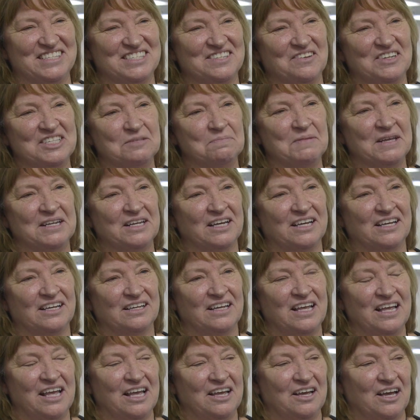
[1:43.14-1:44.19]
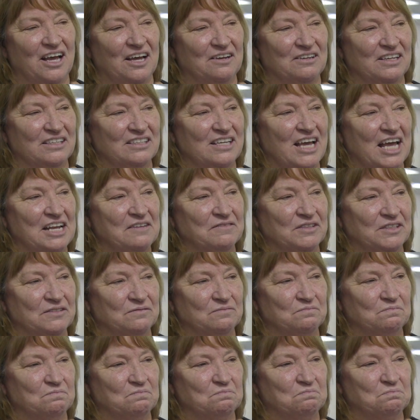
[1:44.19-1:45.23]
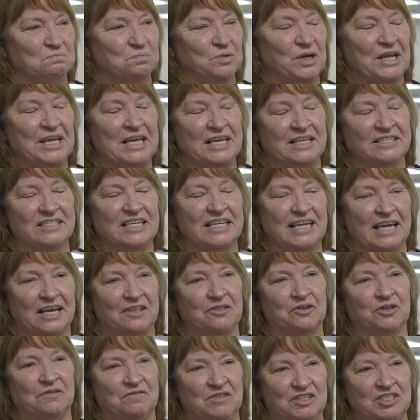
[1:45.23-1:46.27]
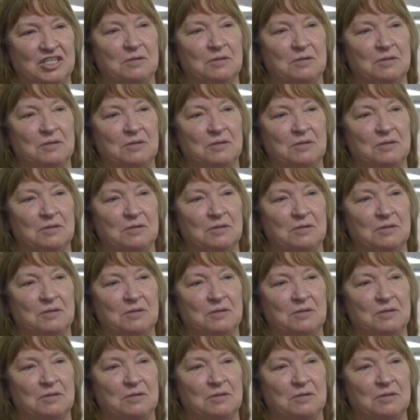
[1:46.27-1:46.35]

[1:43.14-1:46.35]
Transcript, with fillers: So it's been a kind of a bringing together of the